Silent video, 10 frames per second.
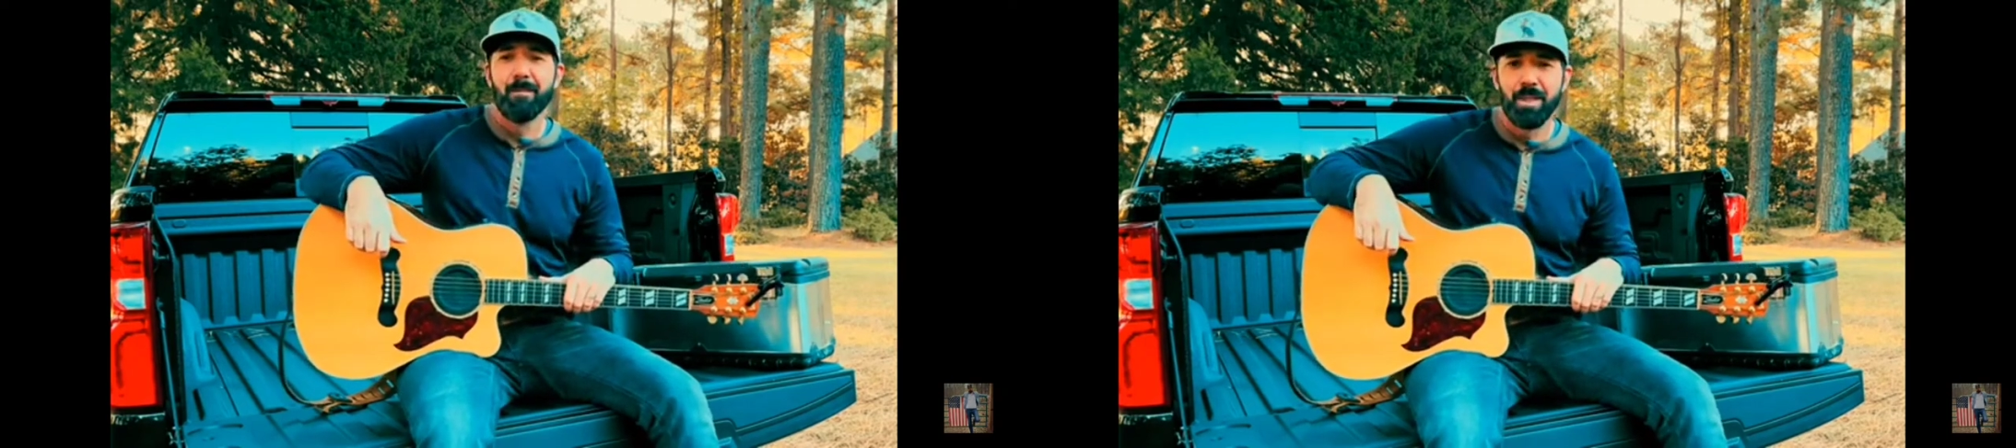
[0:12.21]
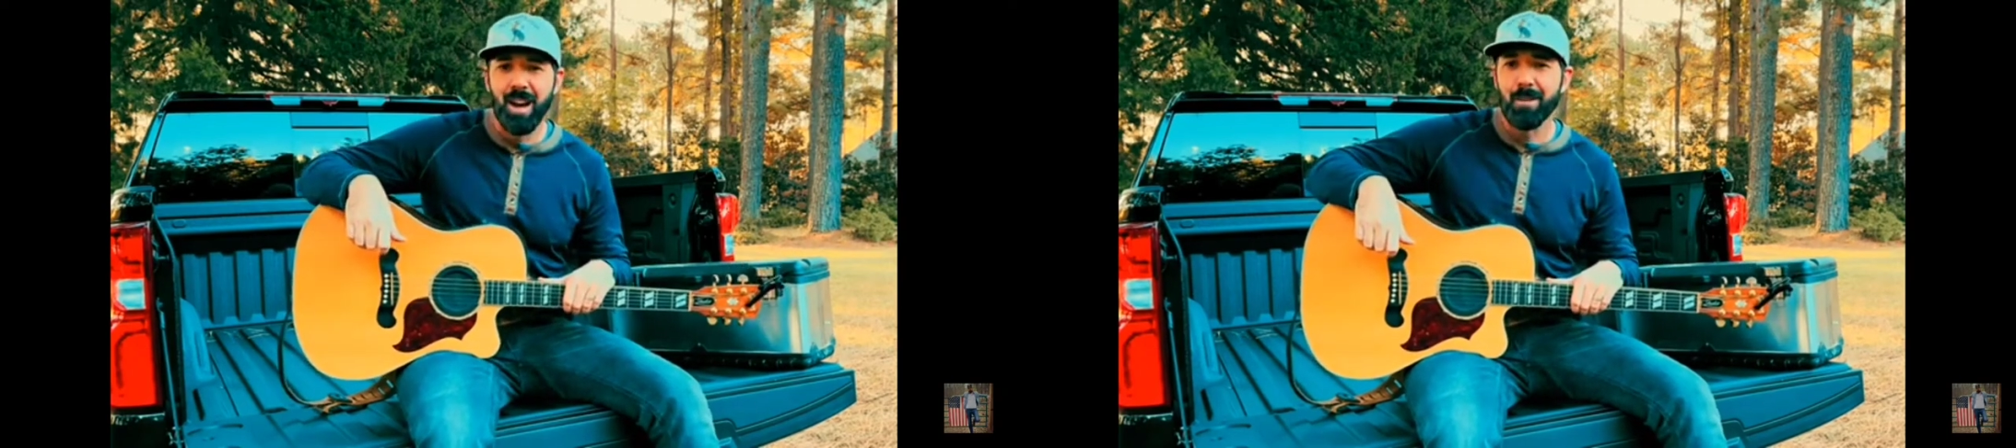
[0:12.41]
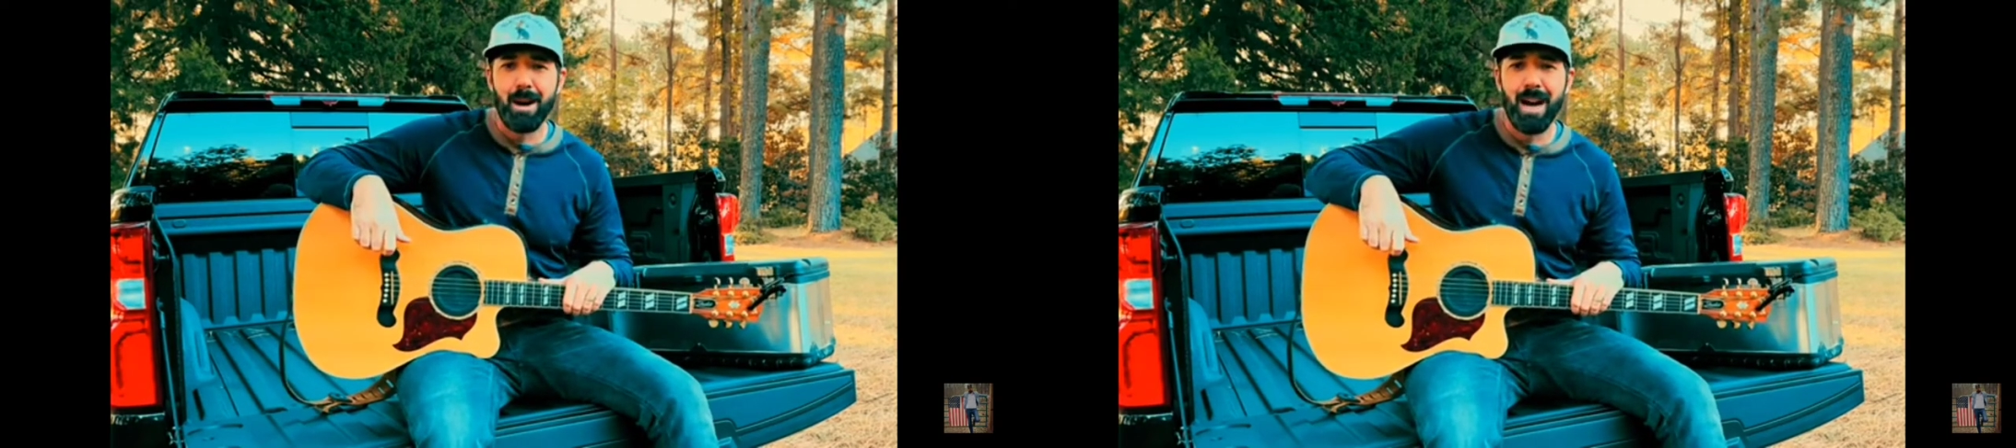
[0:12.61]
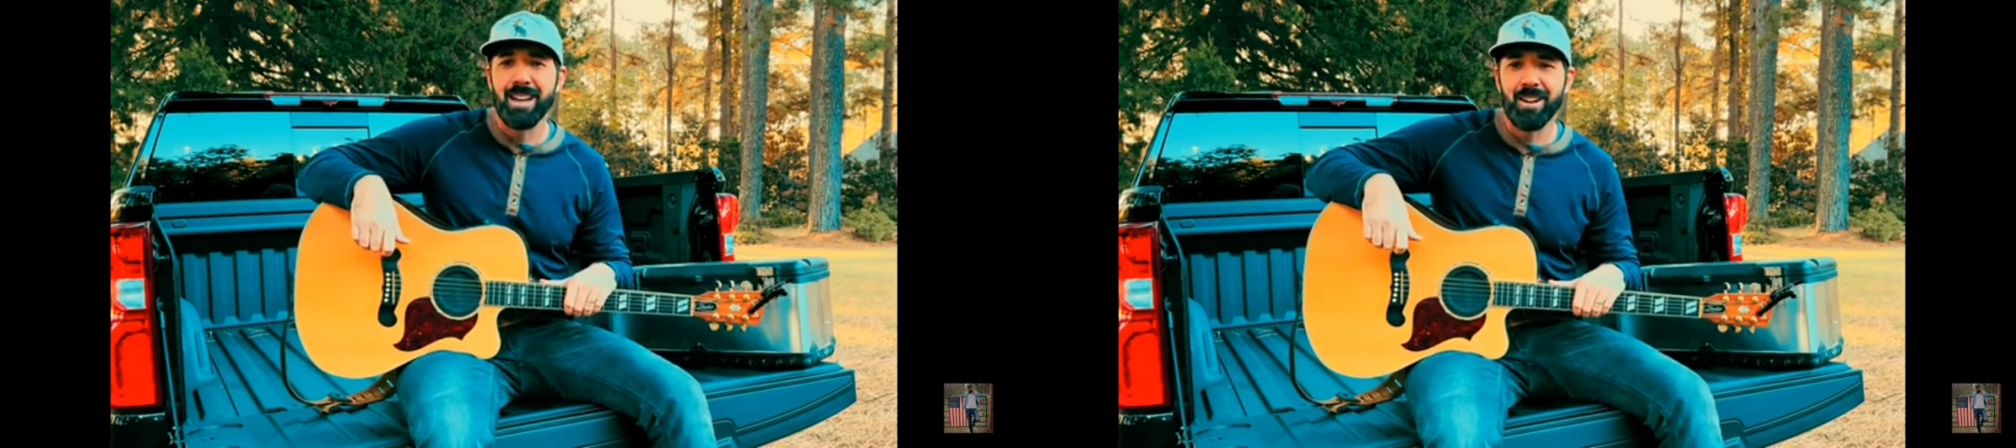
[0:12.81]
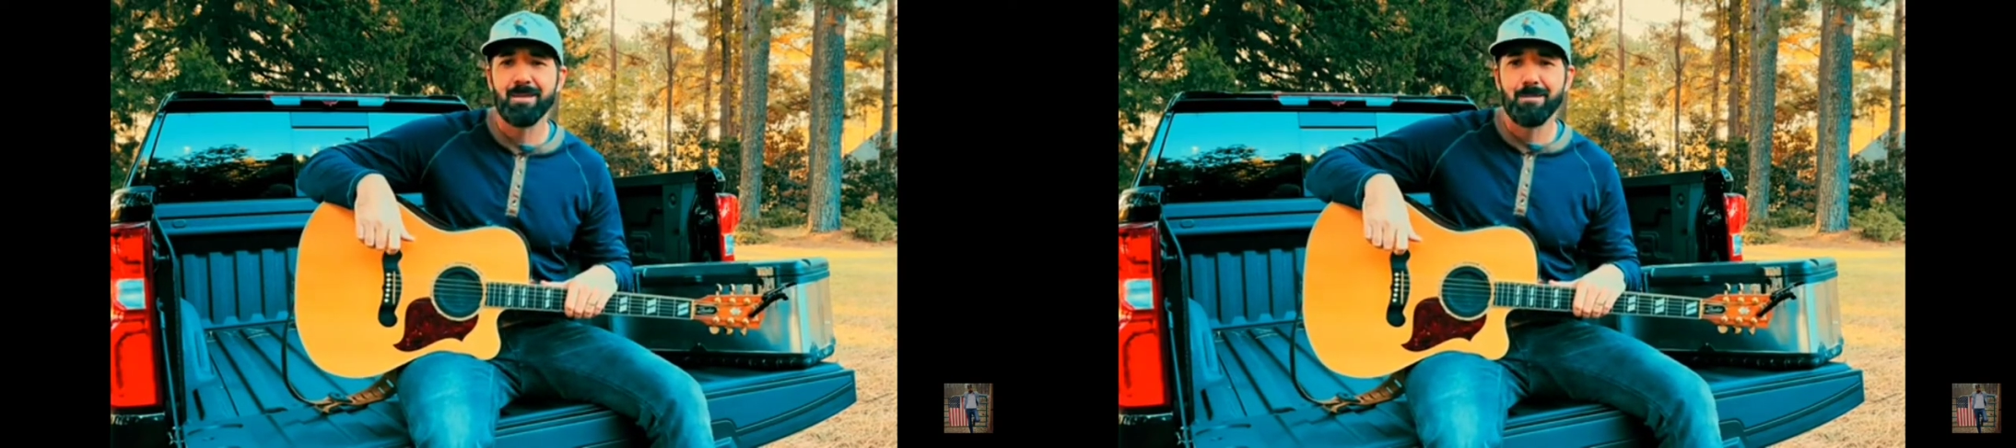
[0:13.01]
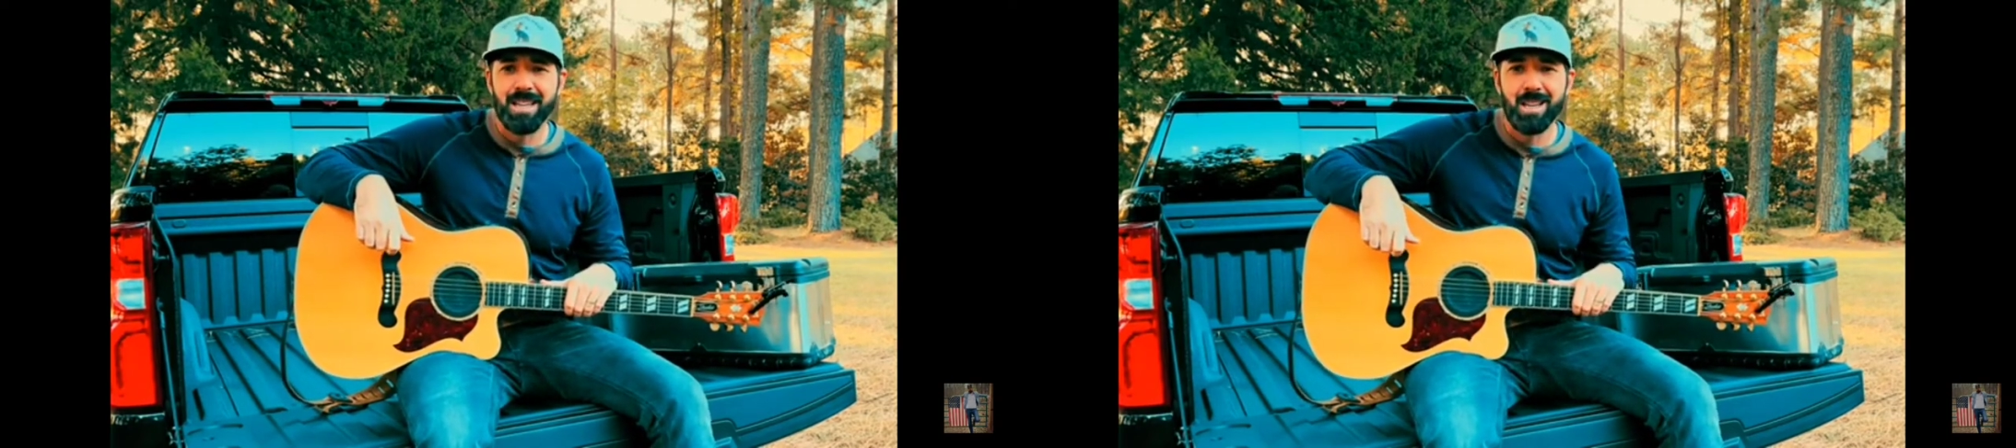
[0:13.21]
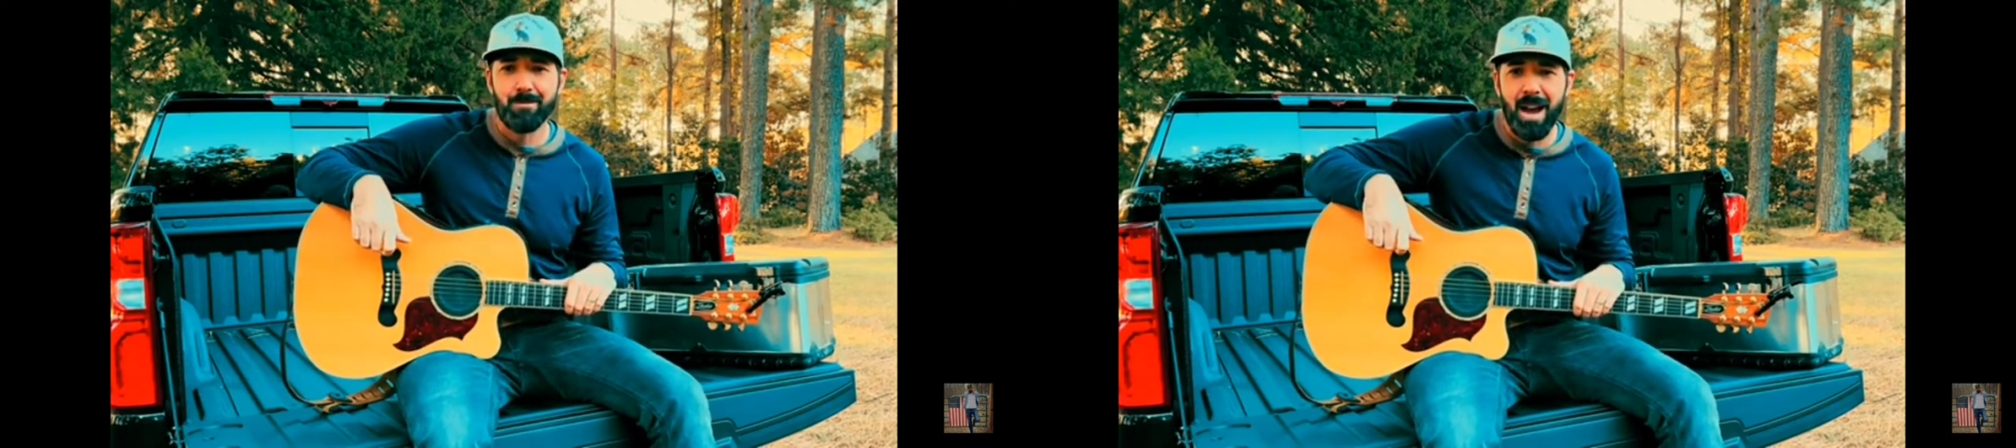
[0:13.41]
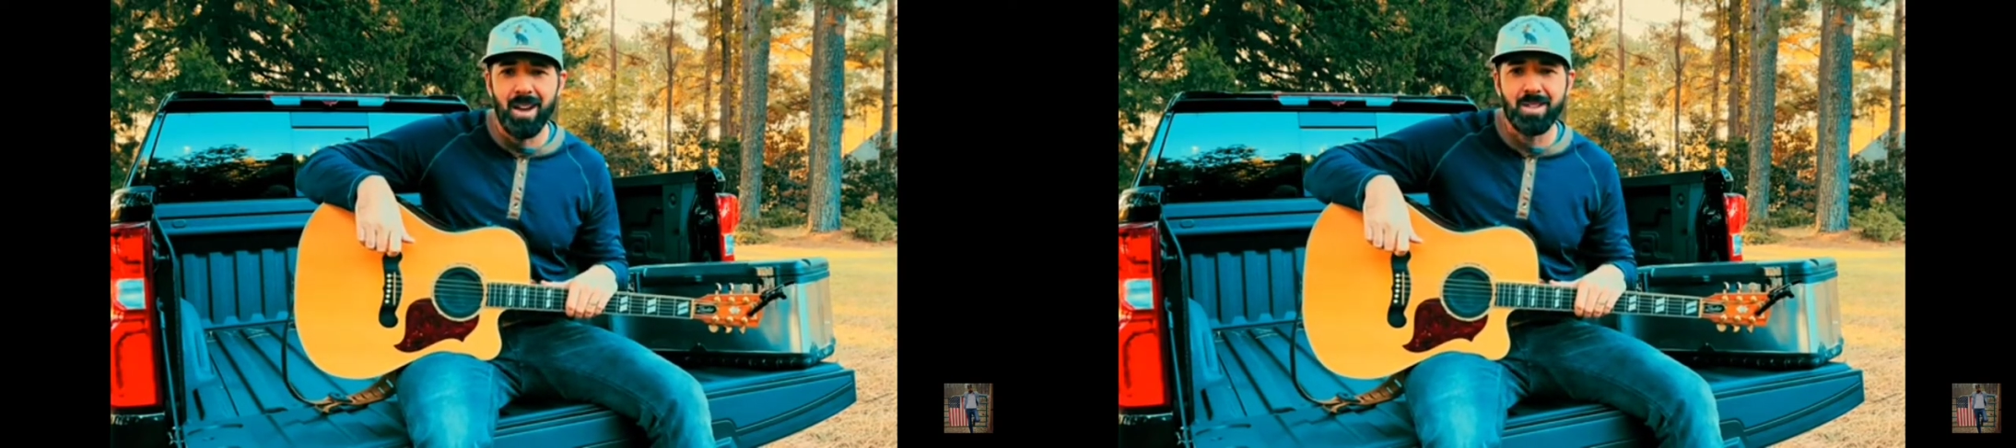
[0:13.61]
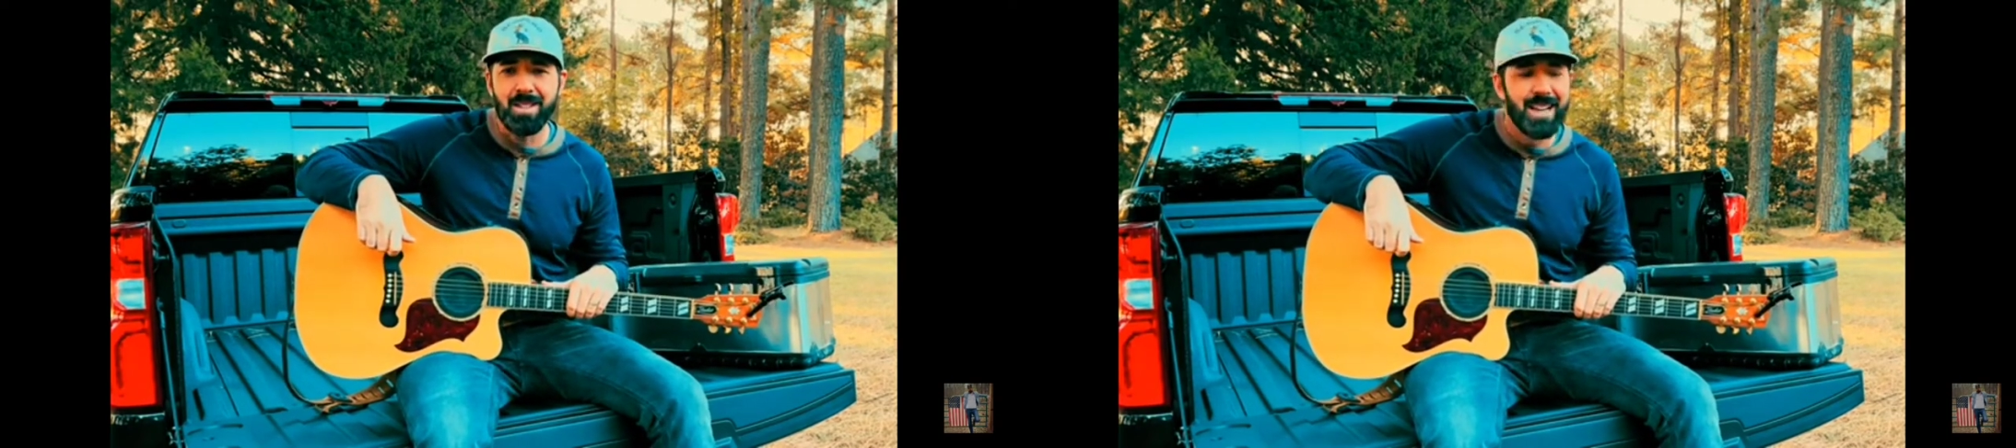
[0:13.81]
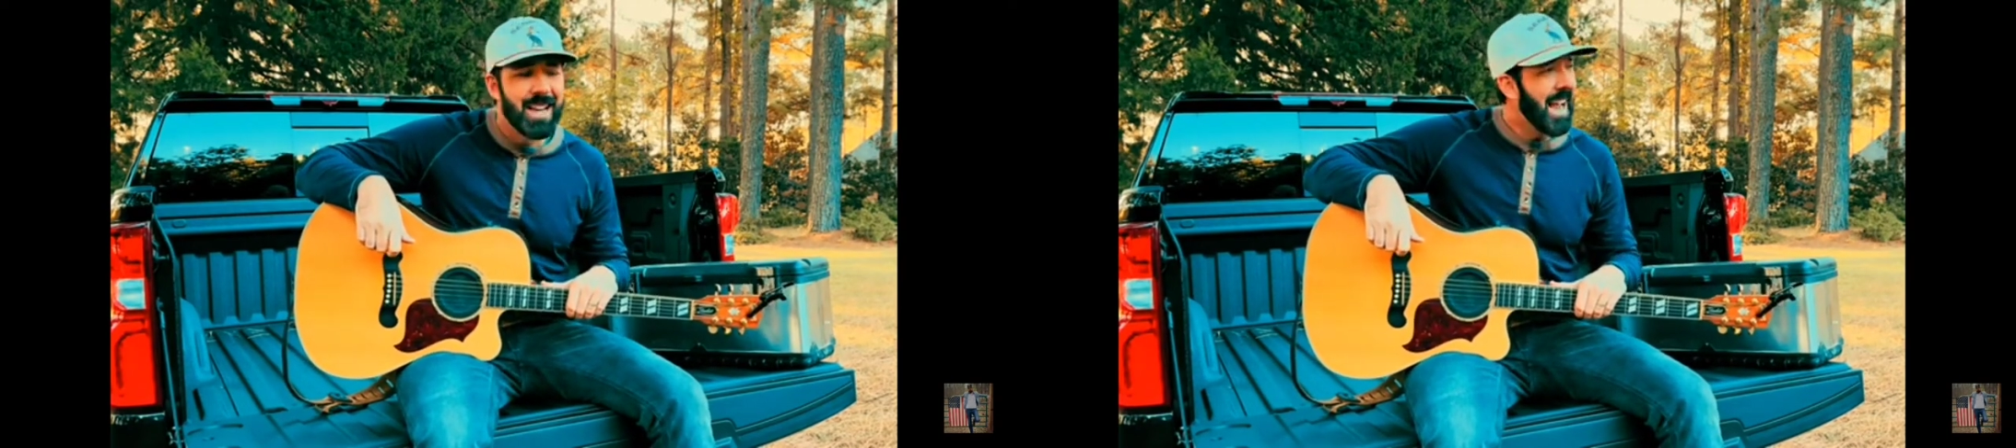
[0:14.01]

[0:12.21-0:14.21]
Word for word: non-binary Mickey Mouse,